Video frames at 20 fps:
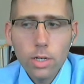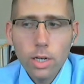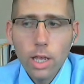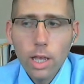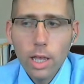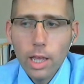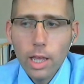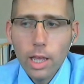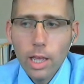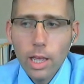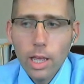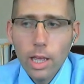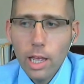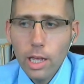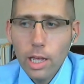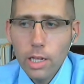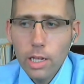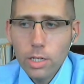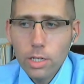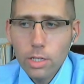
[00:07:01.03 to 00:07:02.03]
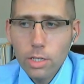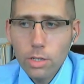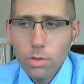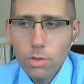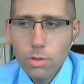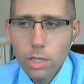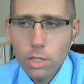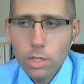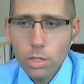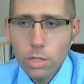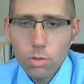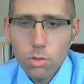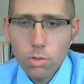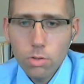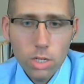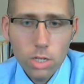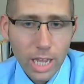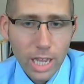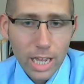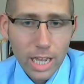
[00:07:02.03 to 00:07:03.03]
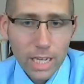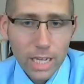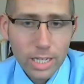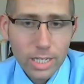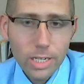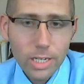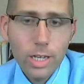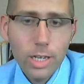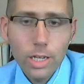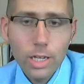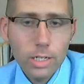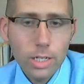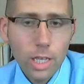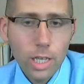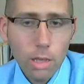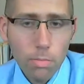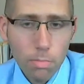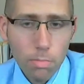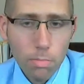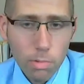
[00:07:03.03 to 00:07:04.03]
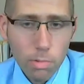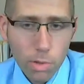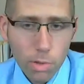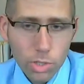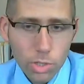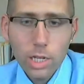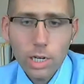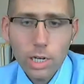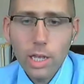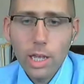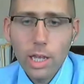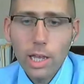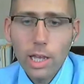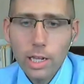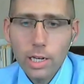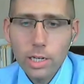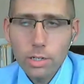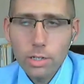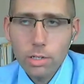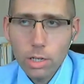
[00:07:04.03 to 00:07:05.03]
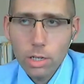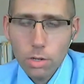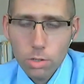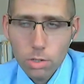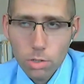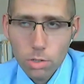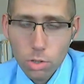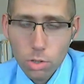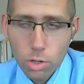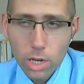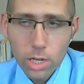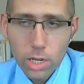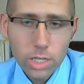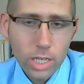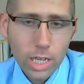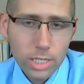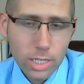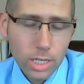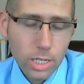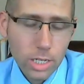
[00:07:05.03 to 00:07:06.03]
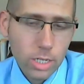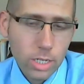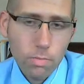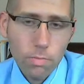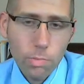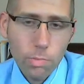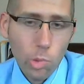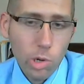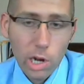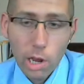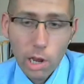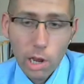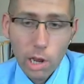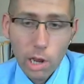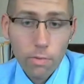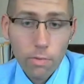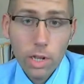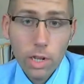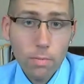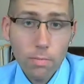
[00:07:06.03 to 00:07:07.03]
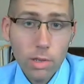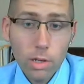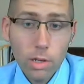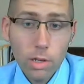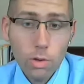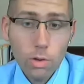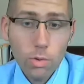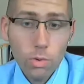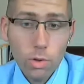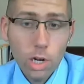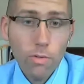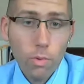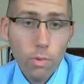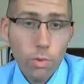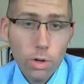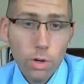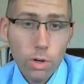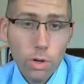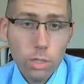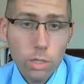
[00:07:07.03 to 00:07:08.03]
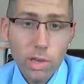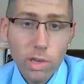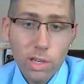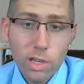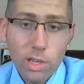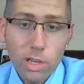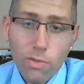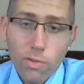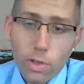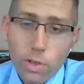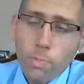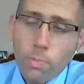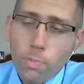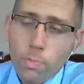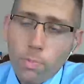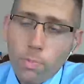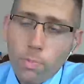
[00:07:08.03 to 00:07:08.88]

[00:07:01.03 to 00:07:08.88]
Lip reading: it, and you need to just test it and keep using it, and trust that system, whatever it ends up being, whatever works best for you.